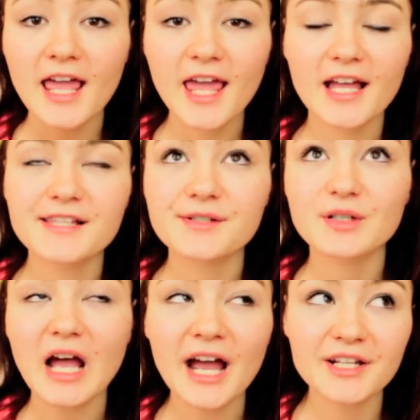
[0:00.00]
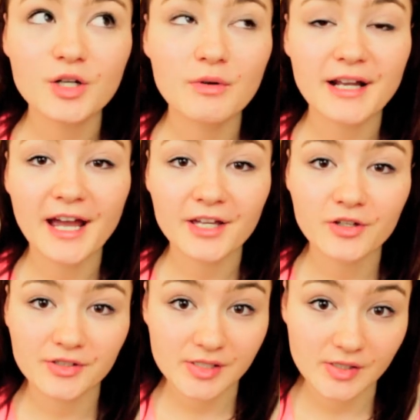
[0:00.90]
And I know when I
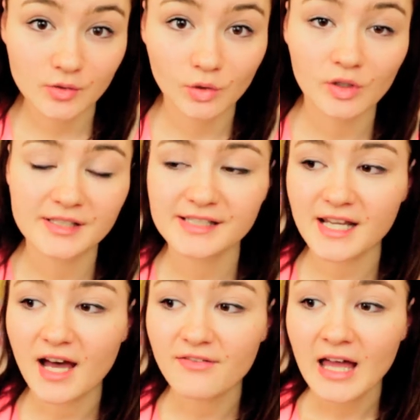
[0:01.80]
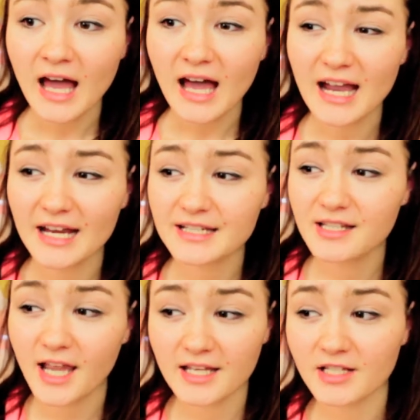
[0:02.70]
go to school and stuff, I
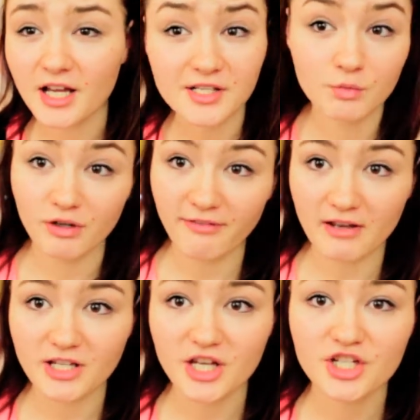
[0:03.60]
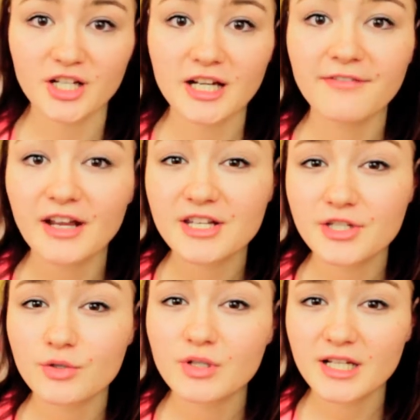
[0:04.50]
tend not to wear foundation, and if I
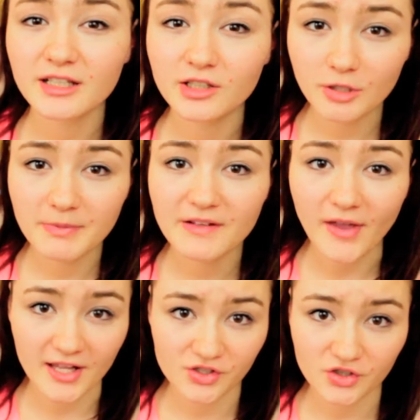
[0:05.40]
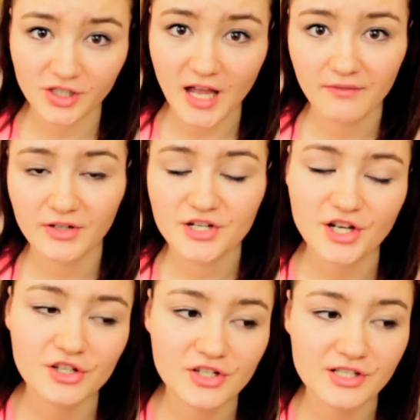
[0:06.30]
do need a little bit of extra coverage,
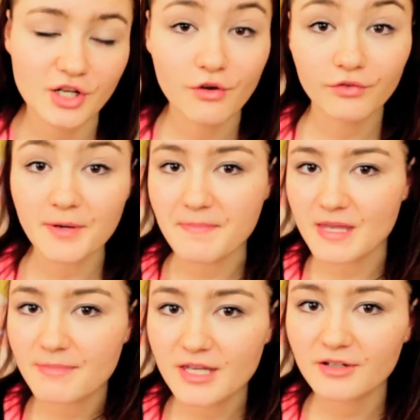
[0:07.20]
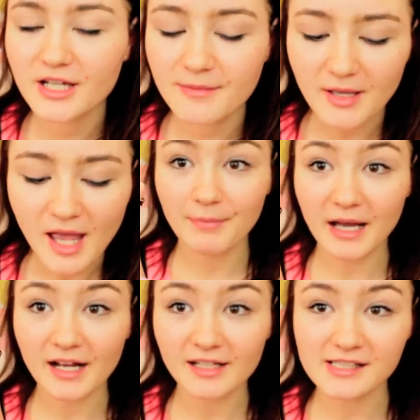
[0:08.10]
I'll just go for a BB cream.
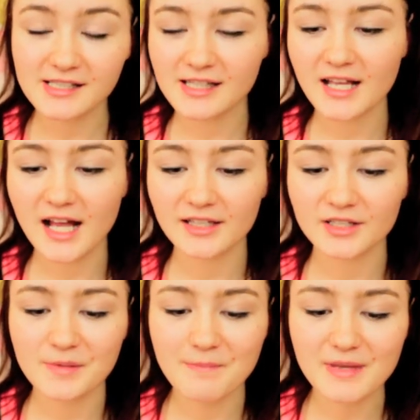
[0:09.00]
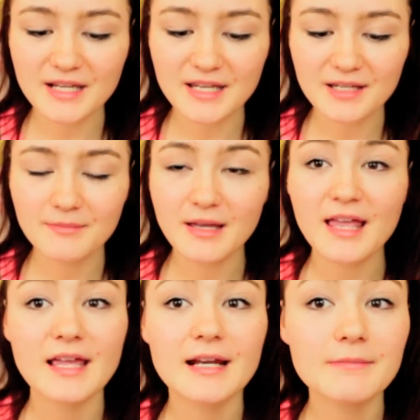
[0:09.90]
But I got this in the color medium,
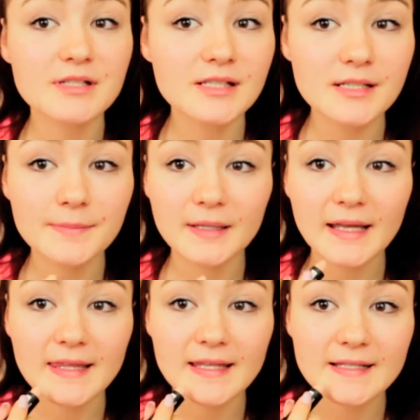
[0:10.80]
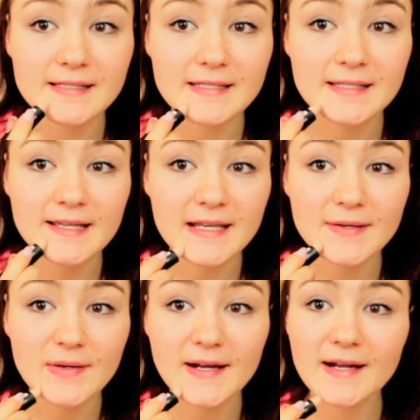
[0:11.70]
and I'm just gonna apply this to
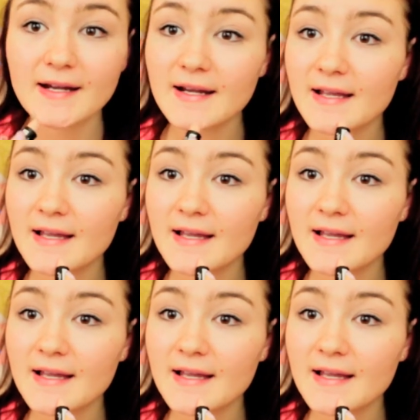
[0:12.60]
anywhere